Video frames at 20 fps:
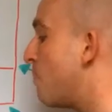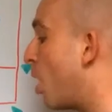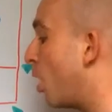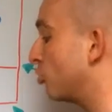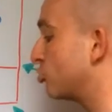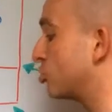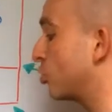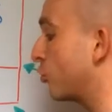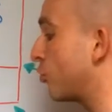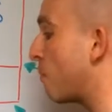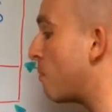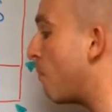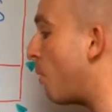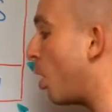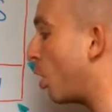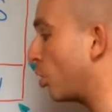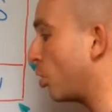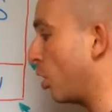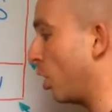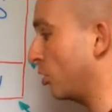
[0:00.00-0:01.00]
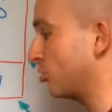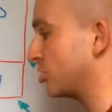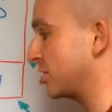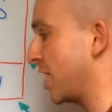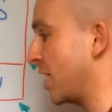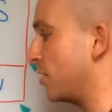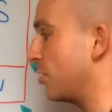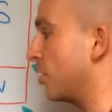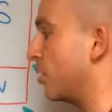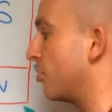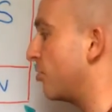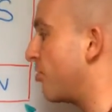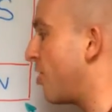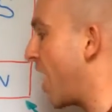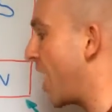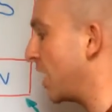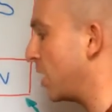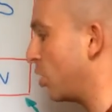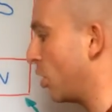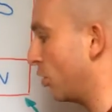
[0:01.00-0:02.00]
more, so the more content that
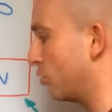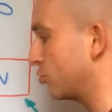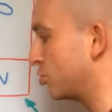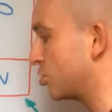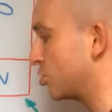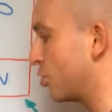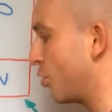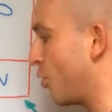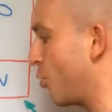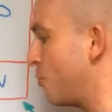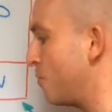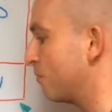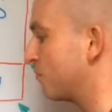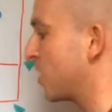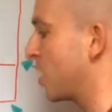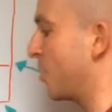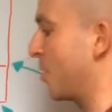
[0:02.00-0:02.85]
they consume,